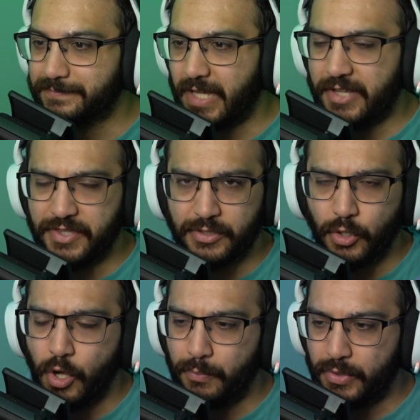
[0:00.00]
I think they're
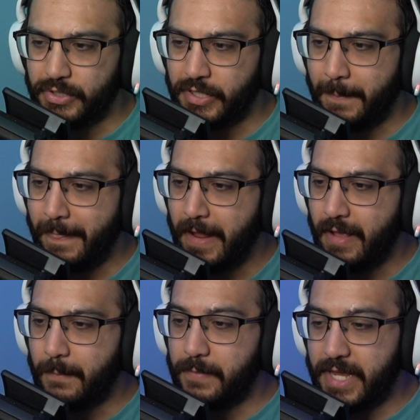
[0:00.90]
all pretty good.
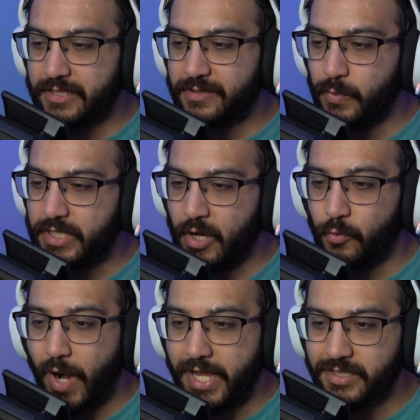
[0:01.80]
Next, so we got
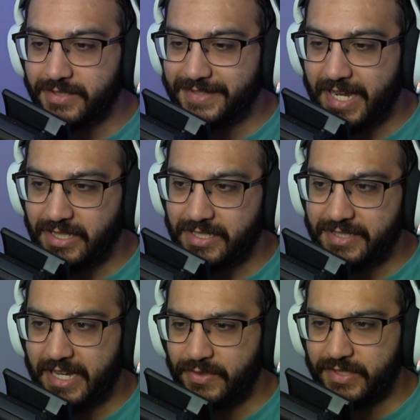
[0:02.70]
Ryan Gonzalez.
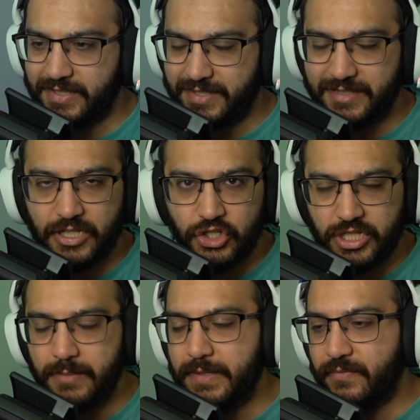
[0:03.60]
I think this is a
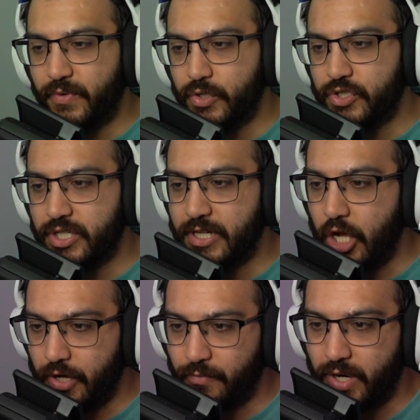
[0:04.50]
chibi version
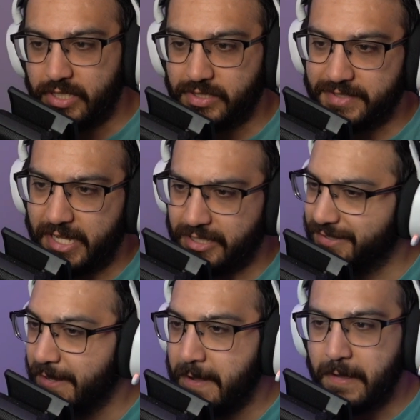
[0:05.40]
of Ryan
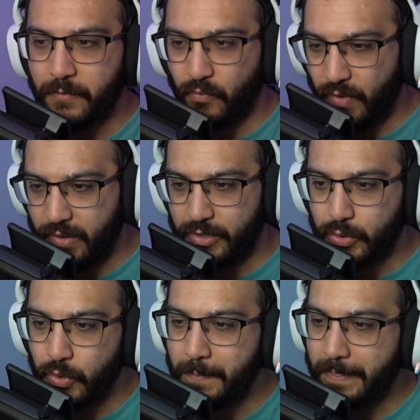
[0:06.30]
Gonzalez. Very
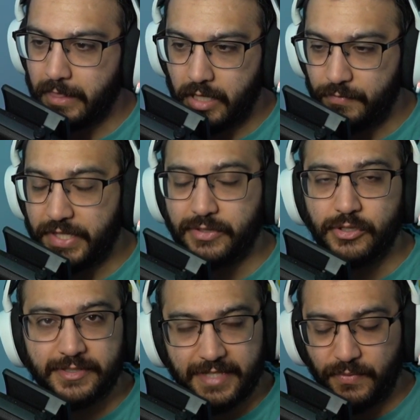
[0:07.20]
cool. Love that
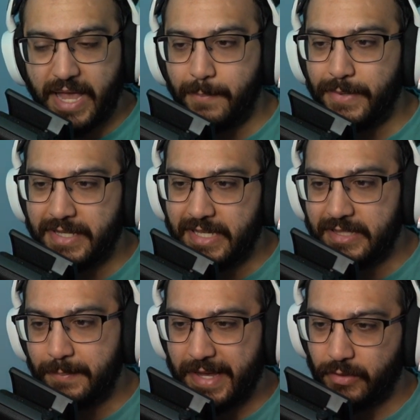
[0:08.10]
there's stuff happening in
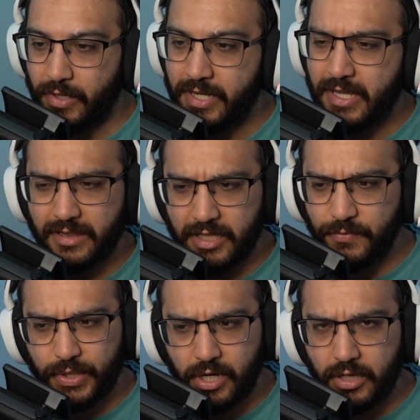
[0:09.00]
the background.
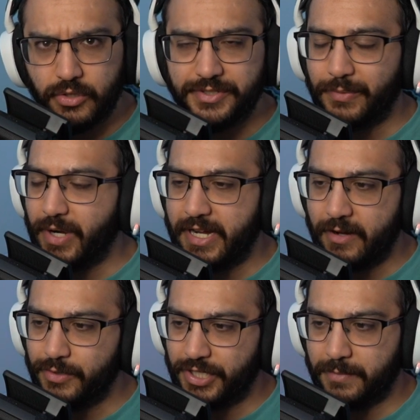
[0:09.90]
Love the colors, right? I
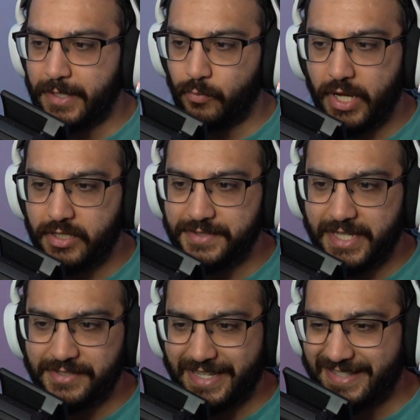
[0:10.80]
always talk about Ryan
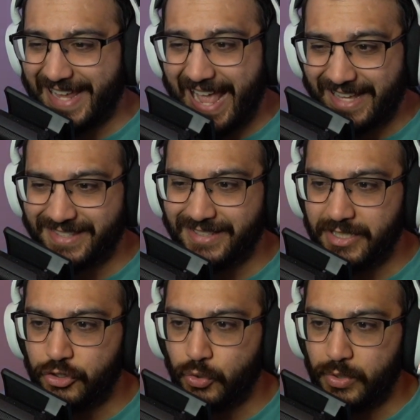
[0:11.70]
Gonzalez has
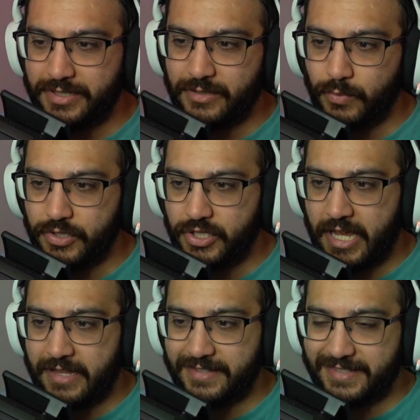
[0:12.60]
excellent choices
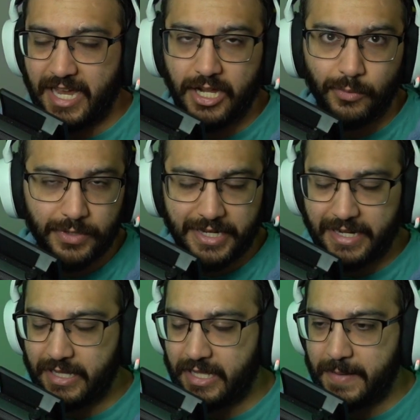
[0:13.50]
and style when
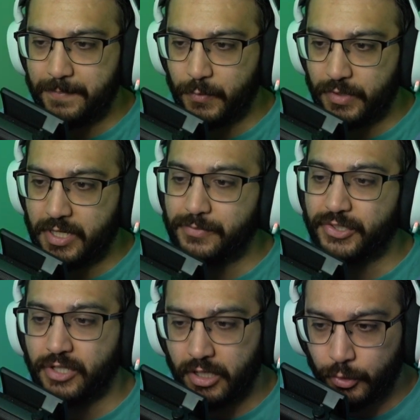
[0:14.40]
it comes to
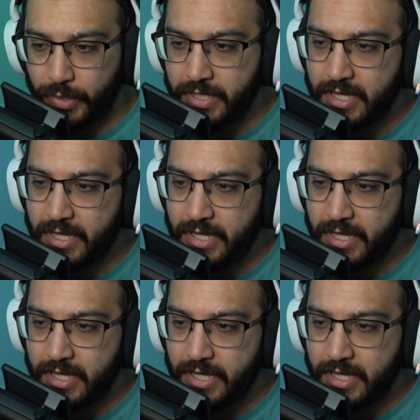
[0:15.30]
coloring.